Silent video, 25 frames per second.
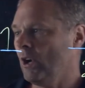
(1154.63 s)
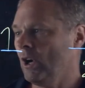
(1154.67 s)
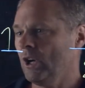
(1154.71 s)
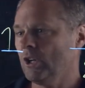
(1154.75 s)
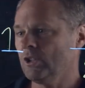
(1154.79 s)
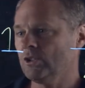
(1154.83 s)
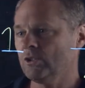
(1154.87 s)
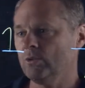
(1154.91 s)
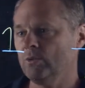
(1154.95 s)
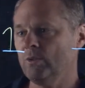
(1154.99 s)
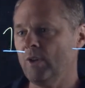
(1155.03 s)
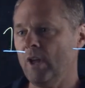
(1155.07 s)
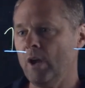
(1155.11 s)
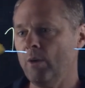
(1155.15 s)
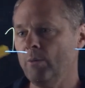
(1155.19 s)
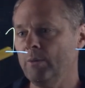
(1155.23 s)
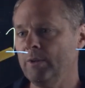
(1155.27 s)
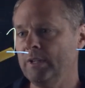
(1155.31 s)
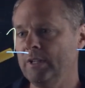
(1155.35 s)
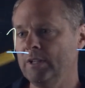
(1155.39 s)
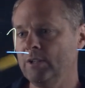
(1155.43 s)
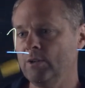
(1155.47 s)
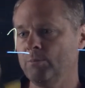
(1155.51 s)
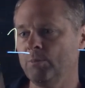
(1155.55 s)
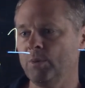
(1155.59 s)
So now we
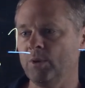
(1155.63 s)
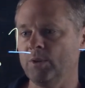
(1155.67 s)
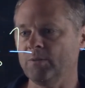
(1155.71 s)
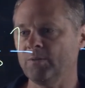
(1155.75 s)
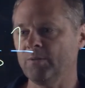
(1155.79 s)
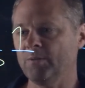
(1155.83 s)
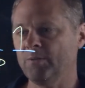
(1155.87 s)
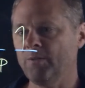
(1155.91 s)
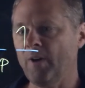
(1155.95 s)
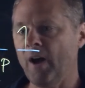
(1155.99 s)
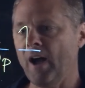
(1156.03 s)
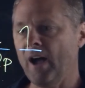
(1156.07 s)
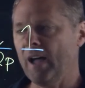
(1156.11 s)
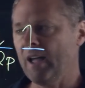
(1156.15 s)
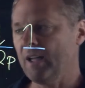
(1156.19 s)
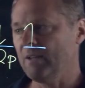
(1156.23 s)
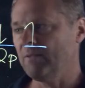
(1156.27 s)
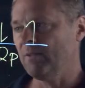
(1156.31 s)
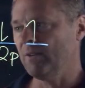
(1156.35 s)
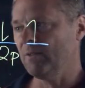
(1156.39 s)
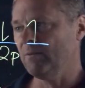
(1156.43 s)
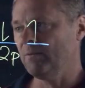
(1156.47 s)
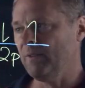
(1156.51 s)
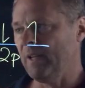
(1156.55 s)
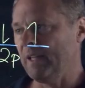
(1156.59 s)
need to put 5
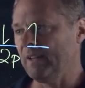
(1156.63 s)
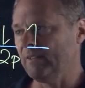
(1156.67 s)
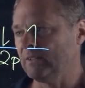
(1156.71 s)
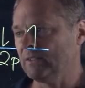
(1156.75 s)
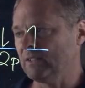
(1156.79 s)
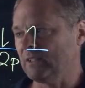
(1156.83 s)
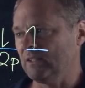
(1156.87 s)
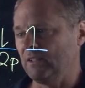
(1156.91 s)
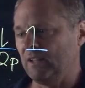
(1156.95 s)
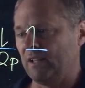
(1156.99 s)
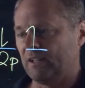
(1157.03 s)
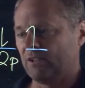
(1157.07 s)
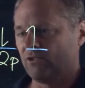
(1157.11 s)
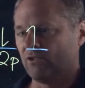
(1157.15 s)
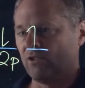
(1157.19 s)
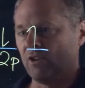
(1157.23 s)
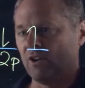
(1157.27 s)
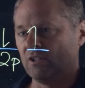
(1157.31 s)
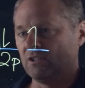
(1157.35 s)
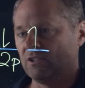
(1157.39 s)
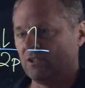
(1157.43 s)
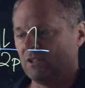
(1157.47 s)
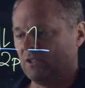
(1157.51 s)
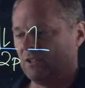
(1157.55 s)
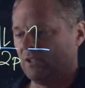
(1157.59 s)
valence
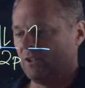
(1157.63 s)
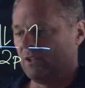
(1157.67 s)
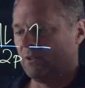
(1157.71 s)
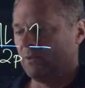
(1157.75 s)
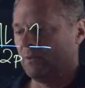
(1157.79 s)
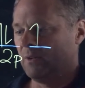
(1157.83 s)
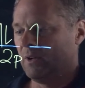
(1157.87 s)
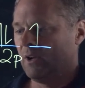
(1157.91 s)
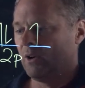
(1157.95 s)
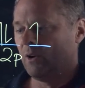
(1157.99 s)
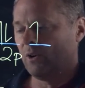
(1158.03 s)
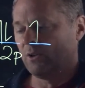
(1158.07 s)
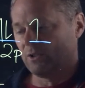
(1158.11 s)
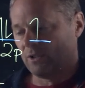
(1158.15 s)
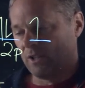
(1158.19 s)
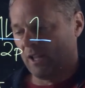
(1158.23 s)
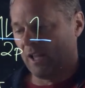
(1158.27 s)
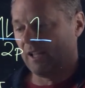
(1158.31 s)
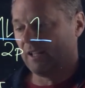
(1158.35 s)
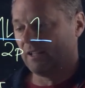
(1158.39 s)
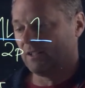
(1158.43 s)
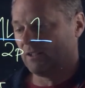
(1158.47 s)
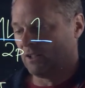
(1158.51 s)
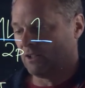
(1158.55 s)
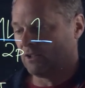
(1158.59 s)
electrons in there, or
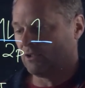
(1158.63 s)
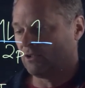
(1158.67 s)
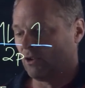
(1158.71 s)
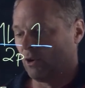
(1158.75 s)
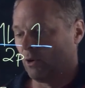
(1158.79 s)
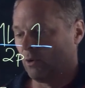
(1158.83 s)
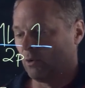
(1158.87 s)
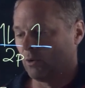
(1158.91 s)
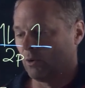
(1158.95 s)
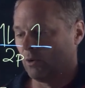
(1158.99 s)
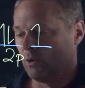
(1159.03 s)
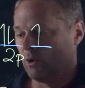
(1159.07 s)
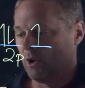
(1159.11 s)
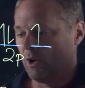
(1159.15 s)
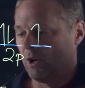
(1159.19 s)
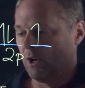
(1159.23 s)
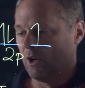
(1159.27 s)
10 in total.